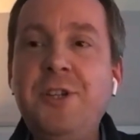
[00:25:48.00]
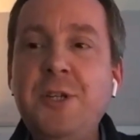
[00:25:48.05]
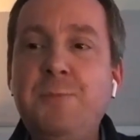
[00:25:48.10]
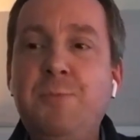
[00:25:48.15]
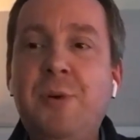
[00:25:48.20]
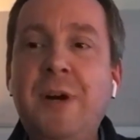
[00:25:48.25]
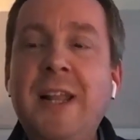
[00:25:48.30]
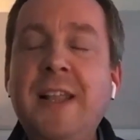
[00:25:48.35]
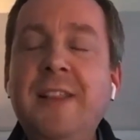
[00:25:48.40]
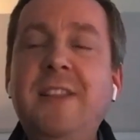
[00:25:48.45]

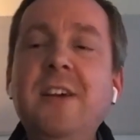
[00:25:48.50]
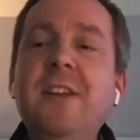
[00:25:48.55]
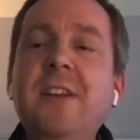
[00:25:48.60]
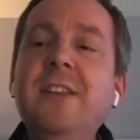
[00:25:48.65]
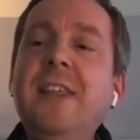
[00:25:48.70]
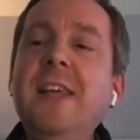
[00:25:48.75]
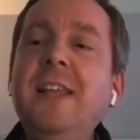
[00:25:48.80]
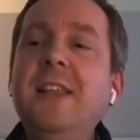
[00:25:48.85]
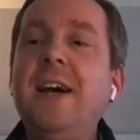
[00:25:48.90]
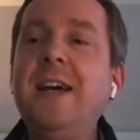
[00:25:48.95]
brilliant. The other
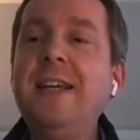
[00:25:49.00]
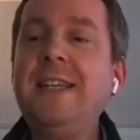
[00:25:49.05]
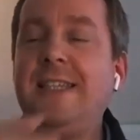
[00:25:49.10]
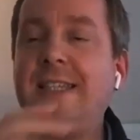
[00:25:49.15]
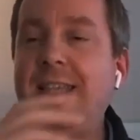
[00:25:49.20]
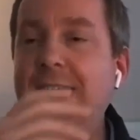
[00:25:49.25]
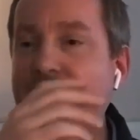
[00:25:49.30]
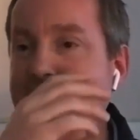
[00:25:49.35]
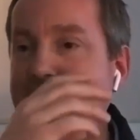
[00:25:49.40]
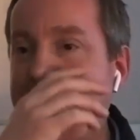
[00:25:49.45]
thing that I
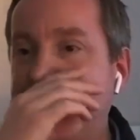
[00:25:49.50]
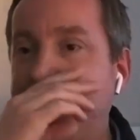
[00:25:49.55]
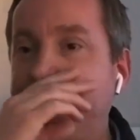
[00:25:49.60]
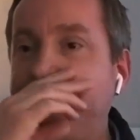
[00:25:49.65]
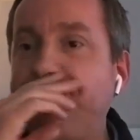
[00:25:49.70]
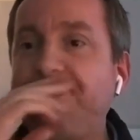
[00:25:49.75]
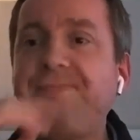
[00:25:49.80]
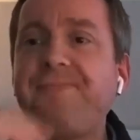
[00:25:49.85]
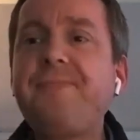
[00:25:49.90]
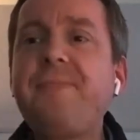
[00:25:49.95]
see
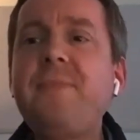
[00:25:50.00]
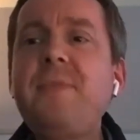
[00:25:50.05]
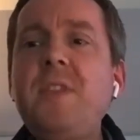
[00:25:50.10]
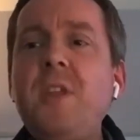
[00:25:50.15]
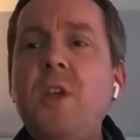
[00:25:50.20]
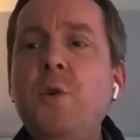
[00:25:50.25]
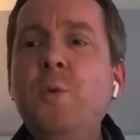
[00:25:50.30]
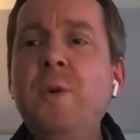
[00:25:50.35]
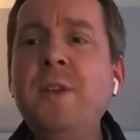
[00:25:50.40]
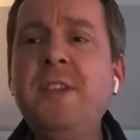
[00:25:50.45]

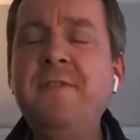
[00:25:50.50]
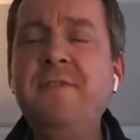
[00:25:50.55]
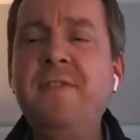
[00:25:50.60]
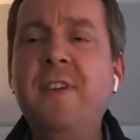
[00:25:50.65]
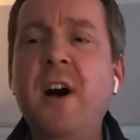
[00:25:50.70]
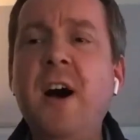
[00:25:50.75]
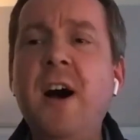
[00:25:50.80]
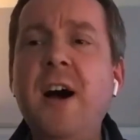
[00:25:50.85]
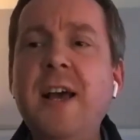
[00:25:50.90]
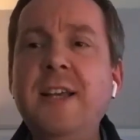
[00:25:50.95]
with
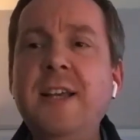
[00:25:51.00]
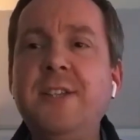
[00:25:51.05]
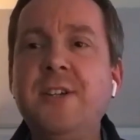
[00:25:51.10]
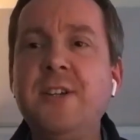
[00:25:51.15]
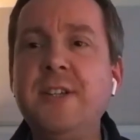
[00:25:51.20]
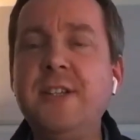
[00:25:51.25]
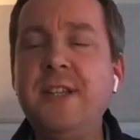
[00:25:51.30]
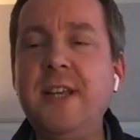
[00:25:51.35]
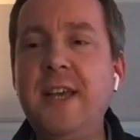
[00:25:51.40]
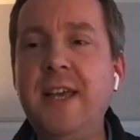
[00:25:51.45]

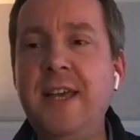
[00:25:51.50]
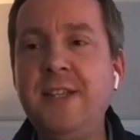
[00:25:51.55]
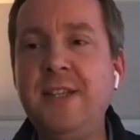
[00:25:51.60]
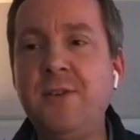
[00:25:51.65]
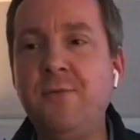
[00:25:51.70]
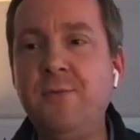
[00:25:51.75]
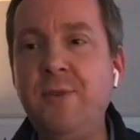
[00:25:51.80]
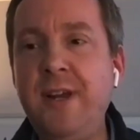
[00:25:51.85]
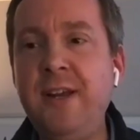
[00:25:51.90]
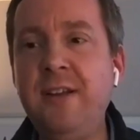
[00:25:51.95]
advisors is
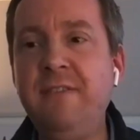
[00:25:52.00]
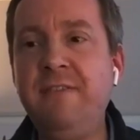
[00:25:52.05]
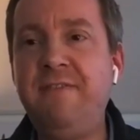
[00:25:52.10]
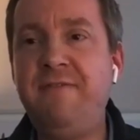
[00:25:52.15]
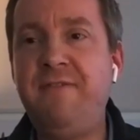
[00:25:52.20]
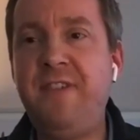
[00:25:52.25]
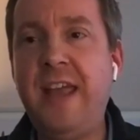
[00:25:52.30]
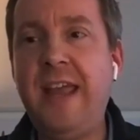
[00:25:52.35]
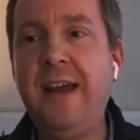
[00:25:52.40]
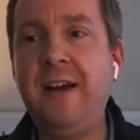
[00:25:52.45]
a real
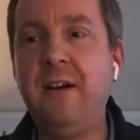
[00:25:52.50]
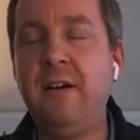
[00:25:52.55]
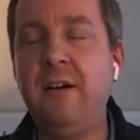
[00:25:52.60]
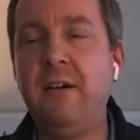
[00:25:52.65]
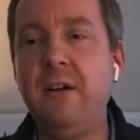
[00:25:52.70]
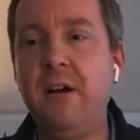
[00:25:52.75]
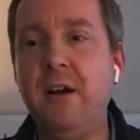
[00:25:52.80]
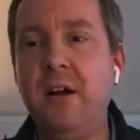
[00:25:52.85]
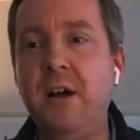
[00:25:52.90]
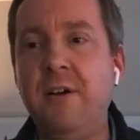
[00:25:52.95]

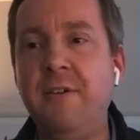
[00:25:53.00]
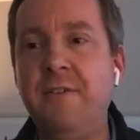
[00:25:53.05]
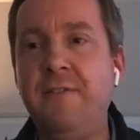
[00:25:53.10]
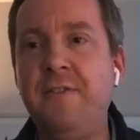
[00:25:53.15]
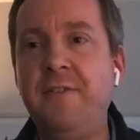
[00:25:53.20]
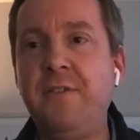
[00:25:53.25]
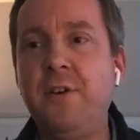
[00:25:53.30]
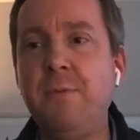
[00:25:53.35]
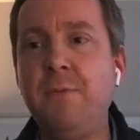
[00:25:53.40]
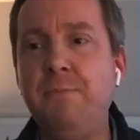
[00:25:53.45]
fear of
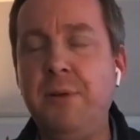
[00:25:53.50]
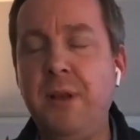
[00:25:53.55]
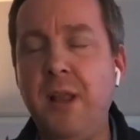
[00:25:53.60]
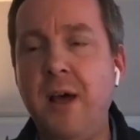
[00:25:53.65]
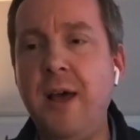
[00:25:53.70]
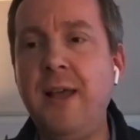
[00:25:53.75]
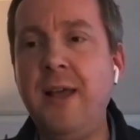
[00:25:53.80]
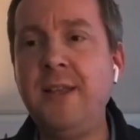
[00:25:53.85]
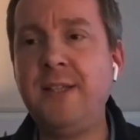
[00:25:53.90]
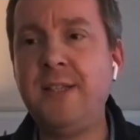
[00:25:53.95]

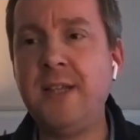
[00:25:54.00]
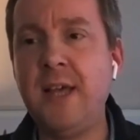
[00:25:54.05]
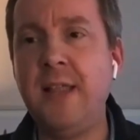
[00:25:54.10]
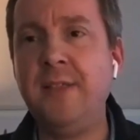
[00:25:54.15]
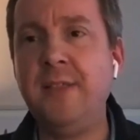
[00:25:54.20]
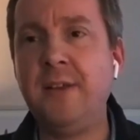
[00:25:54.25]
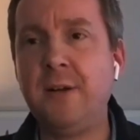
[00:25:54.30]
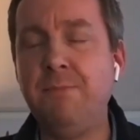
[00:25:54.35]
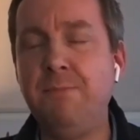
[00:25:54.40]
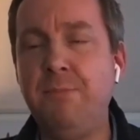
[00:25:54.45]
compliance
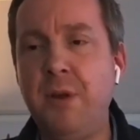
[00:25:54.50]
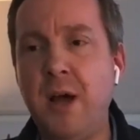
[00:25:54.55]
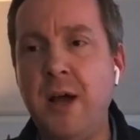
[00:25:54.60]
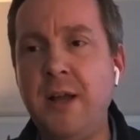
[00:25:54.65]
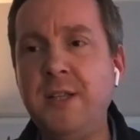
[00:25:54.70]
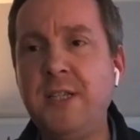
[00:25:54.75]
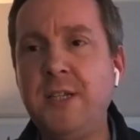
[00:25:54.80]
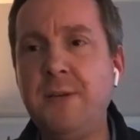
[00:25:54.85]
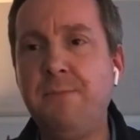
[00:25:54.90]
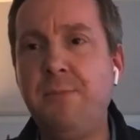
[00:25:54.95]
and the
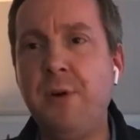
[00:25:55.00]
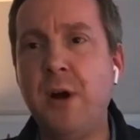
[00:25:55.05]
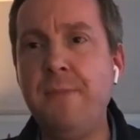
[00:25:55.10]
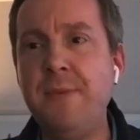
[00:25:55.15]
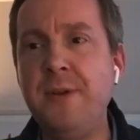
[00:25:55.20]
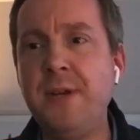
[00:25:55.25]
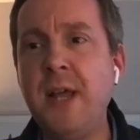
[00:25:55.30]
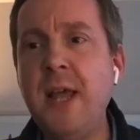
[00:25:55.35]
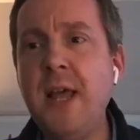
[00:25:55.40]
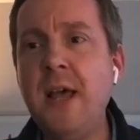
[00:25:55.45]
compliance
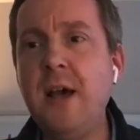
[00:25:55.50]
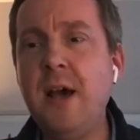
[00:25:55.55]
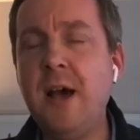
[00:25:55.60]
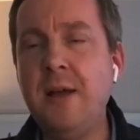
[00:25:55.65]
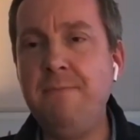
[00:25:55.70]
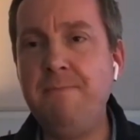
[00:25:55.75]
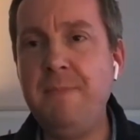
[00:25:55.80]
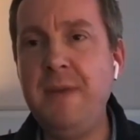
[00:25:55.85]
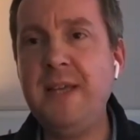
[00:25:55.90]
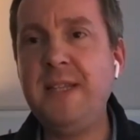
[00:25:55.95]
department
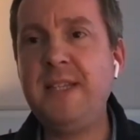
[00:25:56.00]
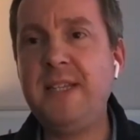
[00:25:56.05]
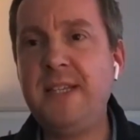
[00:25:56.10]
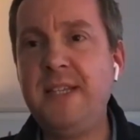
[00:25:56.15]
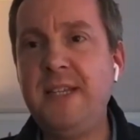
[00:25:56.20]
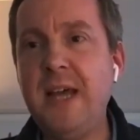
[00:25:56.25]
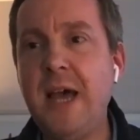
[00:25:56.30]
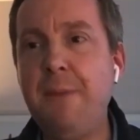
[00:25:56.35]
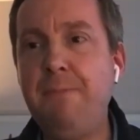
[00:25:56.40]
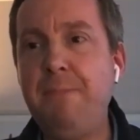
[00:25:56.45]
and
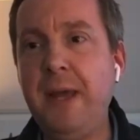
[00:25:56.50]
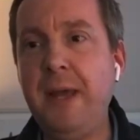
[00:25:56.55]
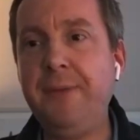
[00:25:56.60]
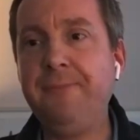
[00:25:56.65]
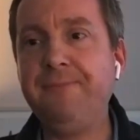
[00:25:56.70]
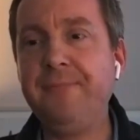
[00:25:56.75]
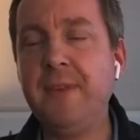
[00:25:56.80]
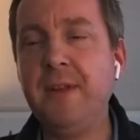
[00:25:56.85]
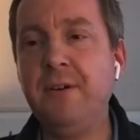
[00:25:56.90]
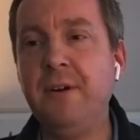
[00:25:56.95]
misstepping.
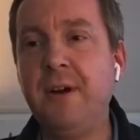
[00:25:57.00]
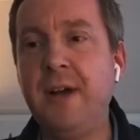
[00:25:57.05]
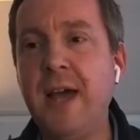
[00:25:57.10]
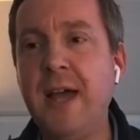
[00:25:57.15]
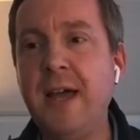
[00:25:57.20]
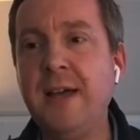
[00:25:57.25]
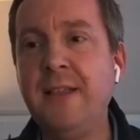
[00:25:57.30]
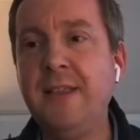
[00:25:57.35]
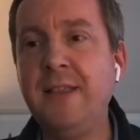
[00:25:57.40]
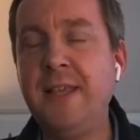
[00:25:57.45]

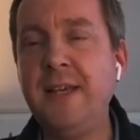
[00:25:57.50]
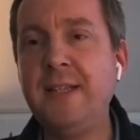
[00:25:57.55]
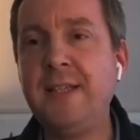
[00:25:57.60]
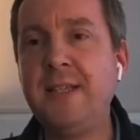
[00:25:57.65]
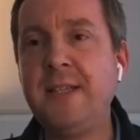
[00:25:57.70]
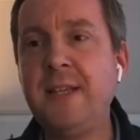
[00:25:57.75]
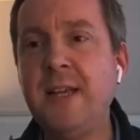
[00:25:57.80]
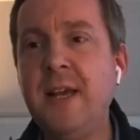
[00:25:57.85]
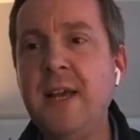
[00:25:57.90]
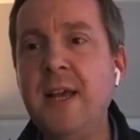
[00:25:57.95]
Okay. And
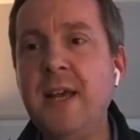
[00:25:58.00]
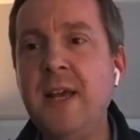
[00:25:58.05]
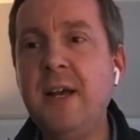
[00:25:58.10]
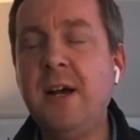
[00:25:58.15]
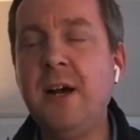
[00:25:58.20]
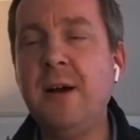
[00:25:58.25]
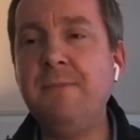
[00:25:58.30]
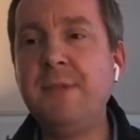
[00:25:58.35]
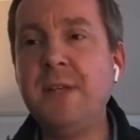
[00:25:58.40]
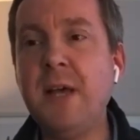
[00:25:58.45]
this
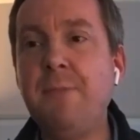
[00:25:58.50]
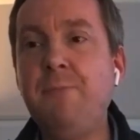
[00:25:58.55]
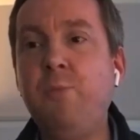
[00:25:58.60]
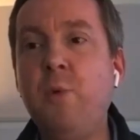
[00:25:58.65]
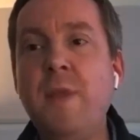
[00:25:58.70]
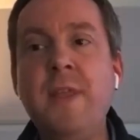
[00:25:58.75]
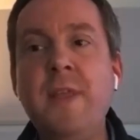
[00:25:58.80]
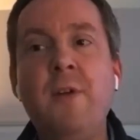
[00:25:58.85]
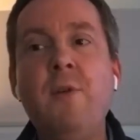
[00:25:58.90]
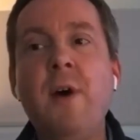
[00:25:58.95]
comes up
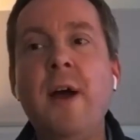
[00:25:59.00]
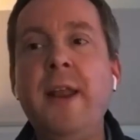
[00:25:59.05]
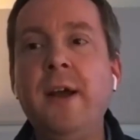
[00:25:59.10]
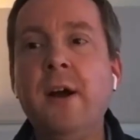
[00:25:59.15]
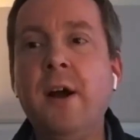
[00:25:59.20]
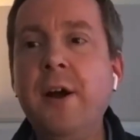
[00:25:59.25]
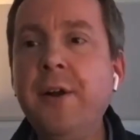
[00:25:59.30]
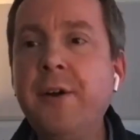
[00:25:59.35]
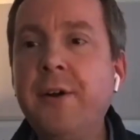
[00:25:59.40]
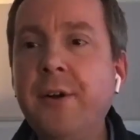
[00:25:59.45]
when they're writing
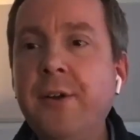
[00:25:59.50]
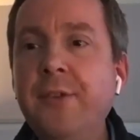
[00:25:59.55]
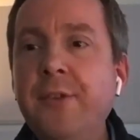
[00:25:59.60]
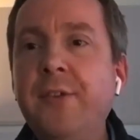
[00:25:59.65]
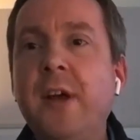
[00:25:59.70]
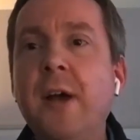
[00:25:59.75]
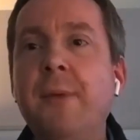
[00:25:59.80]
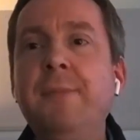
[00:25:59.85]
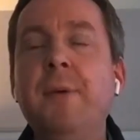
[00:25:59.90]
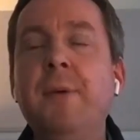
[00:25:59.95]
articles,
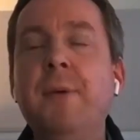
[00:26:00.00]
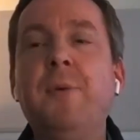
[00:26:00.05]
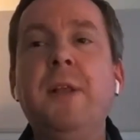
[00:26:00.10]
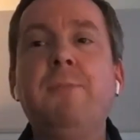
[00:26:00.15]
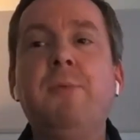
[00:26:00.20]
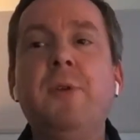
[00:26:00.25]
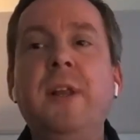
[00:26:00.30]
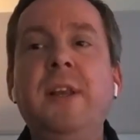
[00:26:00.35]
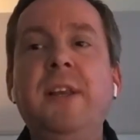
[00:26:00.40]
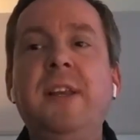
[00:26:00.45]
it comes up when
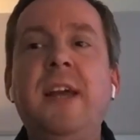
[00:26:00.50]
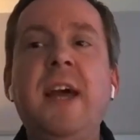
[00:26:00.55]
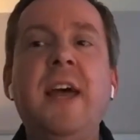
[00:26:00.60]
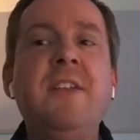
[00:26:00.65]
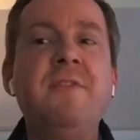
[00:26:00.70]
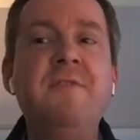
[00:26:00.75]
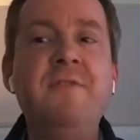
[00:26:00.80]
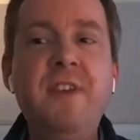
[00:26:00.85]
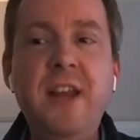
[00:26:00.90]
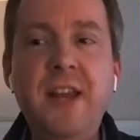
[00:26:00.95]
they're putting
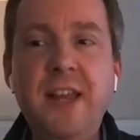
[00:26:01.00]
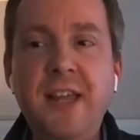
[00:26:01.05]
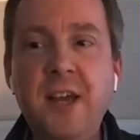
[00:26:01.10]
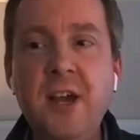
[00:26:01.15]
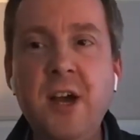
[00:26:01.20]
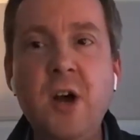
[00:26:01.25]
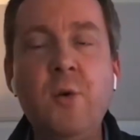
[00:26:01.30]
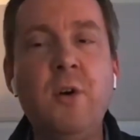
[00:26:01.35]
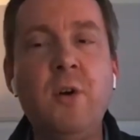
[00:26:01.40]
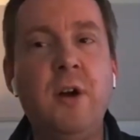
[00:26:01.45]
together video